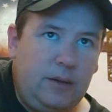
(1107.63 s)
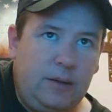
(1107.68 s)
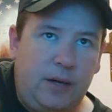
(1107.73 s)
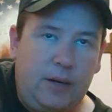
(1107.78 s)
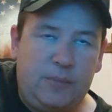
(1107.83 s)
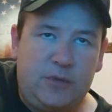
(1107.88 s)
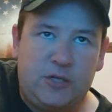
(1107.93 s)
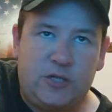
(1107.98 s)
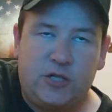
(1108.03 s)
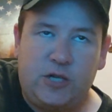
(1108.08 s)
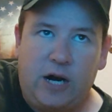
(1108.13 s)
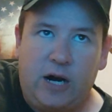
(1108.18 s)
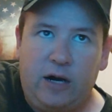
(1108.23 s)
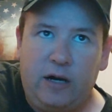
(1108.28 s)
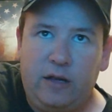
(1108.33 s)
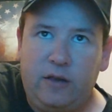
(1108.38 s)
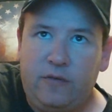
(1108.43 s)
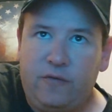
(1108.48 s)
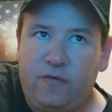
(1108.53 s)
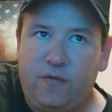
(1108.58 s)
I'm just
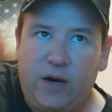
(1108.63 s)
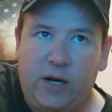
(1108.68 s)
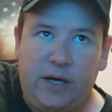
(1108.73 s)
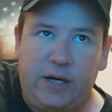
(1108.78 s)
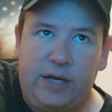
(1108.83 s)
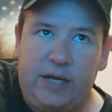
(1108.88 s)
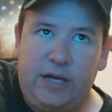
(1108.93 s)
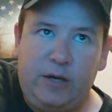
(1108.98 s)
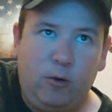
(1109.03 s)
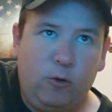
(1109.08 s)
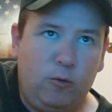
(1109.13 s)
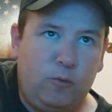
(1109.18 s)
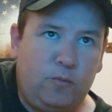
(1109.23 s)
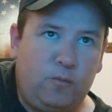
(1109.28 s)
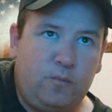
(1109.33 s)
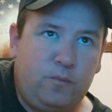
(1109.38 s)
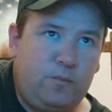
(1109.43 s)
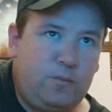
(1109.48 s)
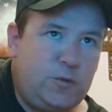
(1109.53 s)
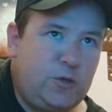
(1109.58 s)
tired of the fucking ego
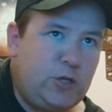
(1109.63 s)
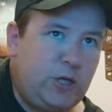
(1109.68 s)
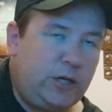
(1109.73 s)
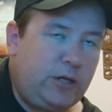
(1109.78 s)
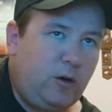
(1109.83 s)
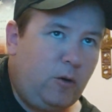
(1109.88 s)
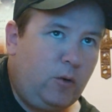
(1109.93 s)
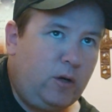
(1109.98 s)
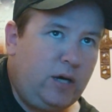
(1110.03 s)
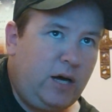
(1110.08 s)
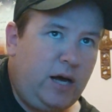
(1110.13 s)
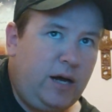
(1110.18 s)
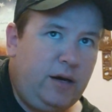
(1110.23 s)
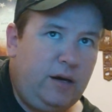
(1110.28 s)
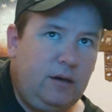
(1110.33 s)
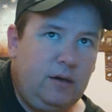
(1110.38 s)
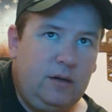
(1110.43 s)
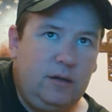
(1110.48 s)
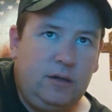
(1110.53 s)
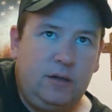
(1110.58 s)
shit going
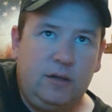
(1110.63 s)
on.